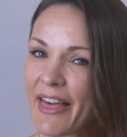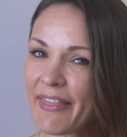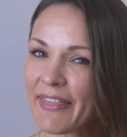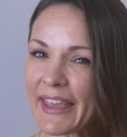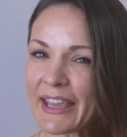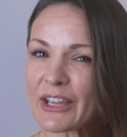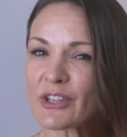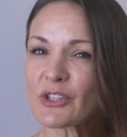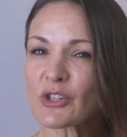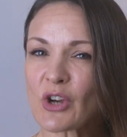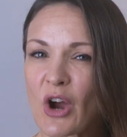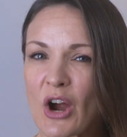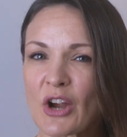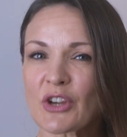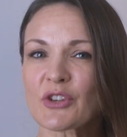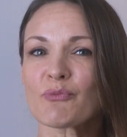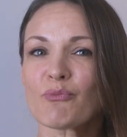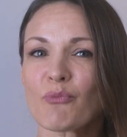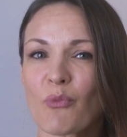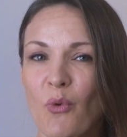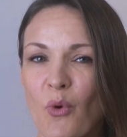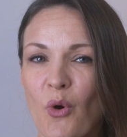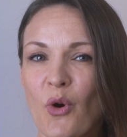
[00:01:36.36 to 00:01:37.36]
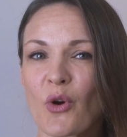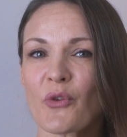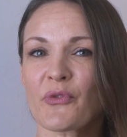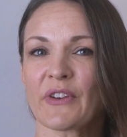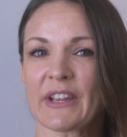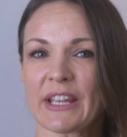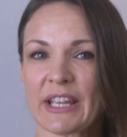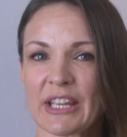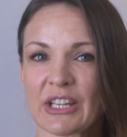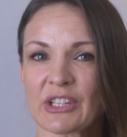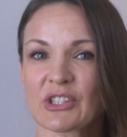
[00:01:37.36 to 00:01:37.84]
they can charge more
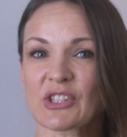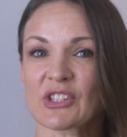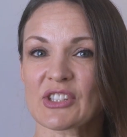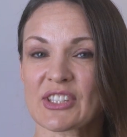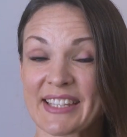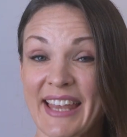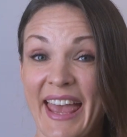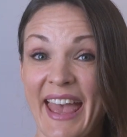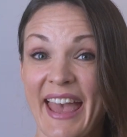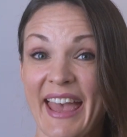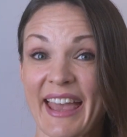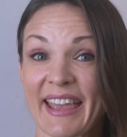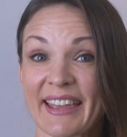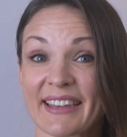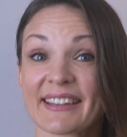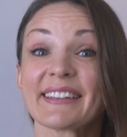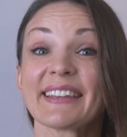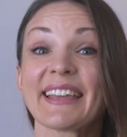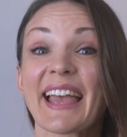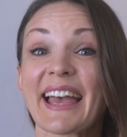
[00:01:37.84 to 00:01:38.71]
for each stay,